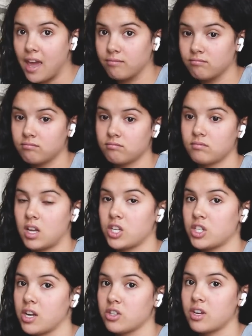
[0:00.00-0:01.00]
hey.
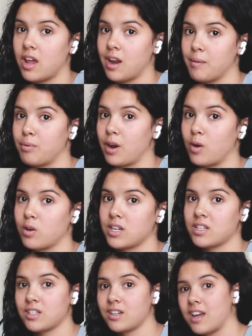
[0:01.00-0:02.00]
Changed and I'm
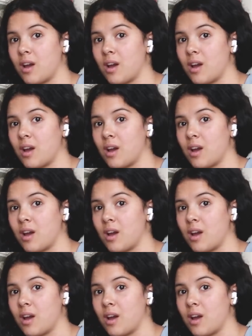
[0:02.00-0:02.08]
prioritizing.